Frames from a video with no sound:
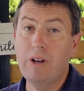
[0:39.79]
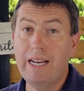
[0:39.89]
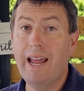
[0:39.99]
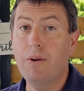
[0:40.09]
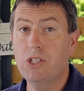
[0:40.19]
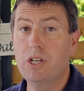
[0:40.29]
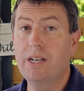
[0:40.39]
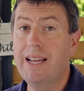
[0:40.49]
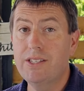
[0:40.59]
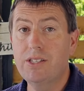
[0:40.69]
Right now it's
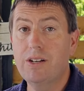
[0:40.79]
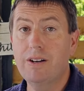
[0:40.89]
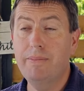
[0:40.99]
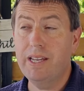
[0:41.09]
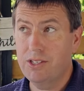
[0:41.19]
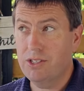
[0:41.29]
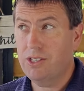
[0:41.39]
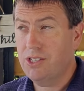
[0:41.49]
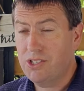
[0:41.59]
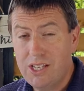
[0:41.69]
not necessary because
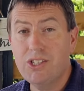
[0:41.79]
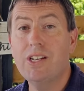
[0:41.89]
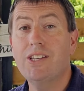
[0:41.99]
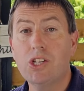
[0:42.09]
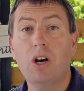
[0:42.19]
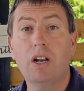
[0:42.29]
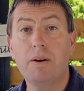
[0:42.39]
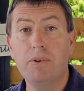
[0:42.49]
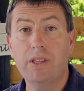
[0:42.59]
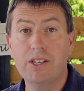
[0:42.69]
the season has caught
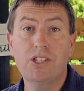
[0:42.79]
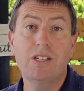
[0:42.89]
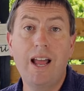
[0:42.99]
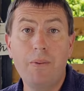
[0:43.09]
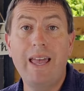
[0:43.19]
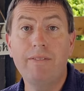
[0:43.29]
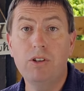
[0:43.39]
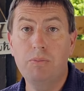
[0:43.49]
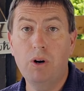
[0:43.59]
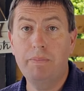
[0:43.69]
up with us and now we have
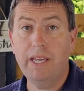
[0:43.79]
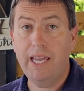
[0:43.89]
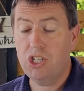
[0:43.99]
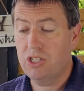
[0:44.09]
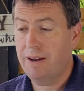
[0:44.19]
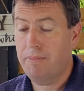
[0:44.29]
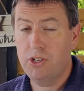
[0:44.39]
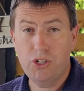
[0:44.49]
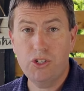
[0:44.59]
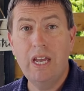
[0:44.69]
good propagation
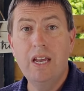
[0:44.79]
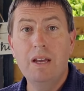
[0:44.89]
temperatures,